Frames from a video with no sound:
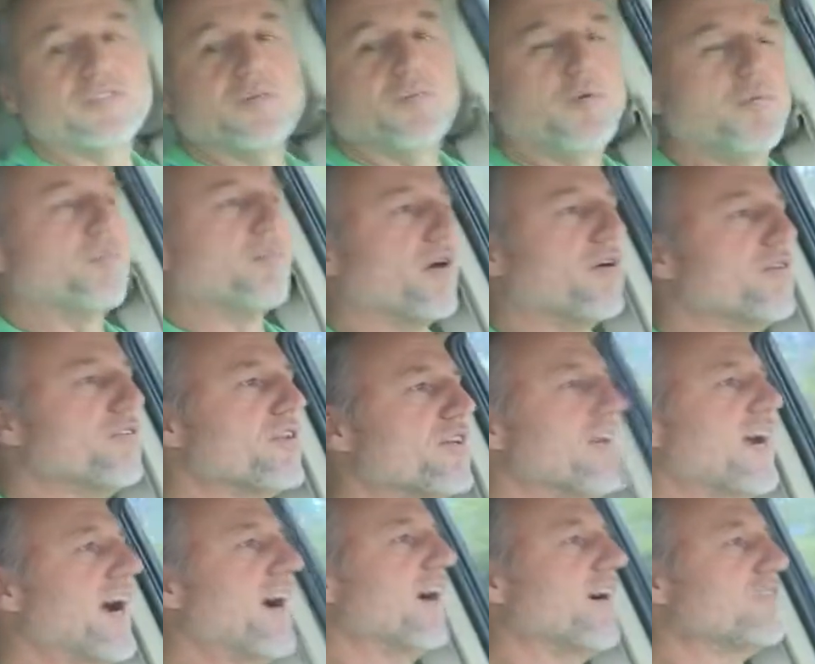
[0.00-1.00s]
is I'm going to burn the
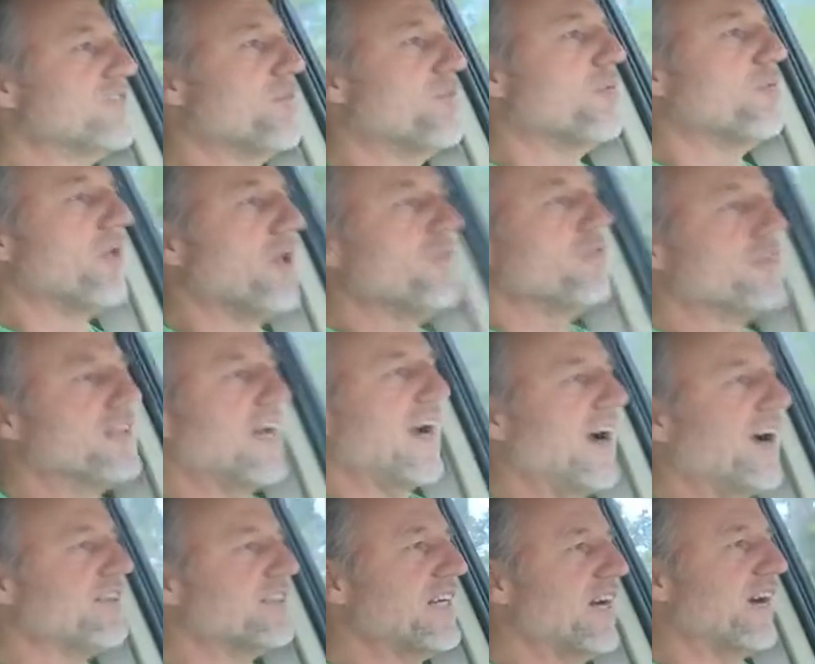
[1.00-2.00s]
tires. I'm going to blow the
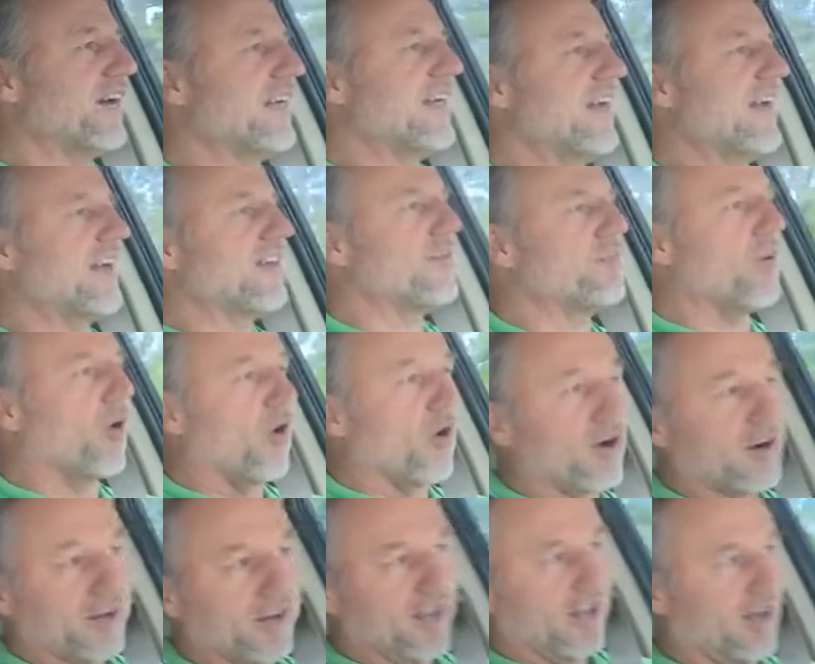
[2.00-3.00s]
tires out getting out of the
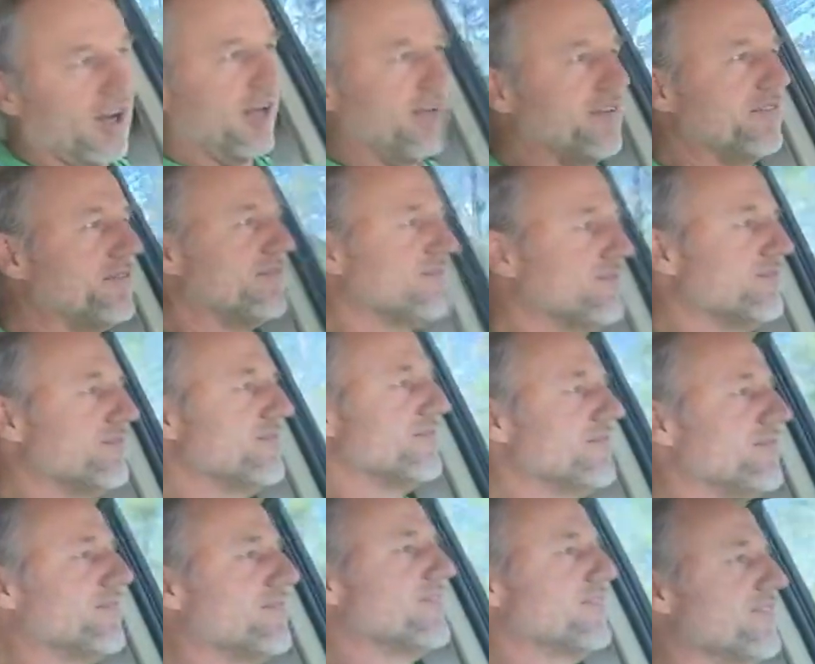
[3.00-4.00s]
parking lot.
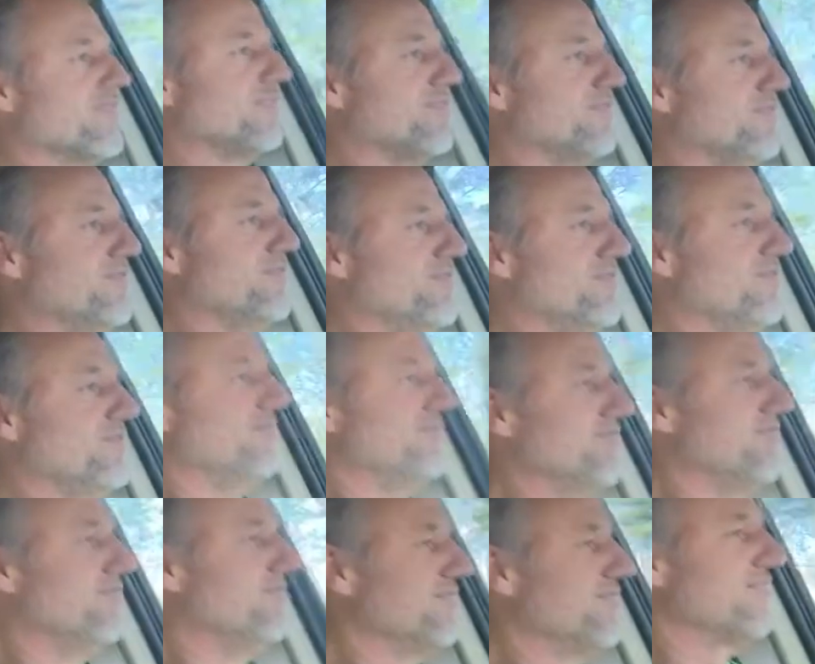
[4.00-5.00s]
I hear you.
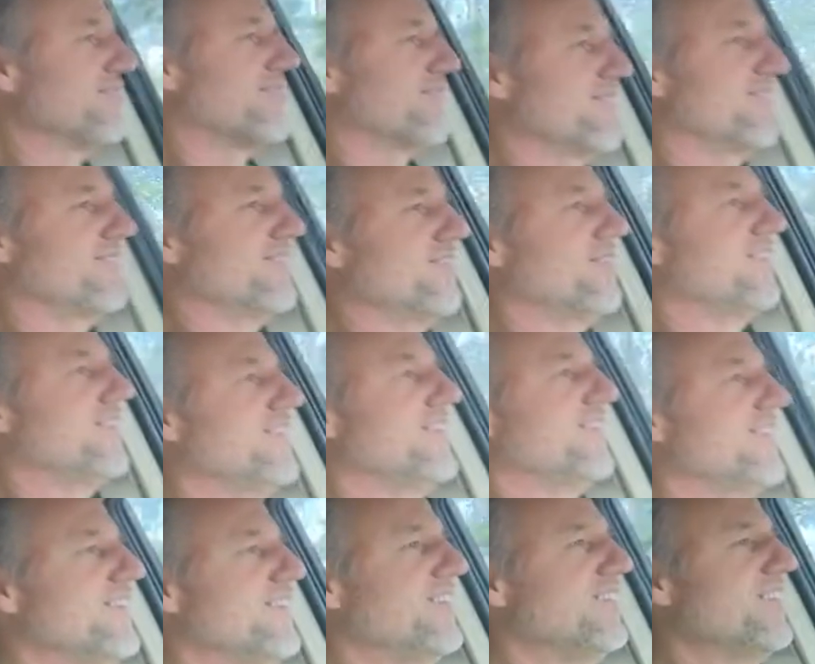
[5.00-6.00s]

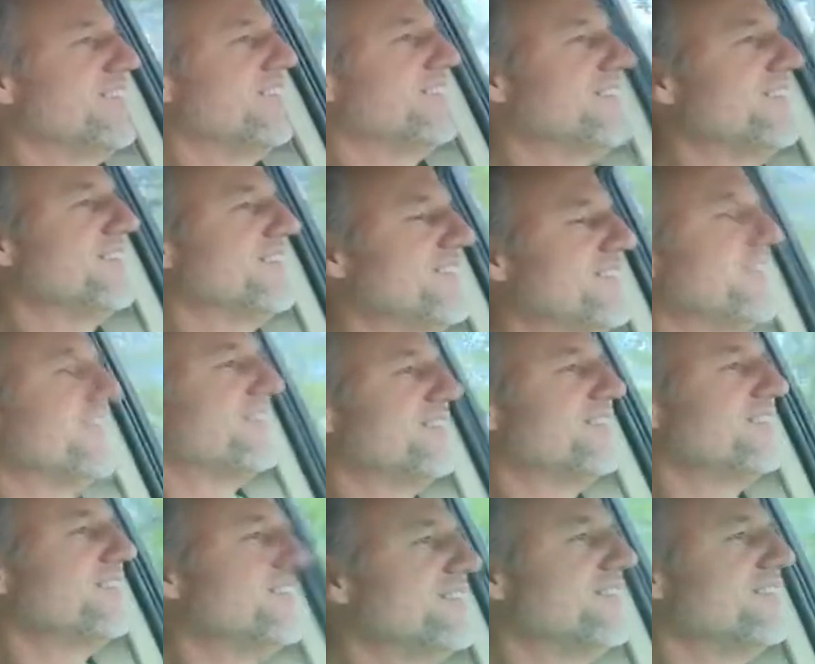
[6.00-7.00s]
Yeah, let's don't say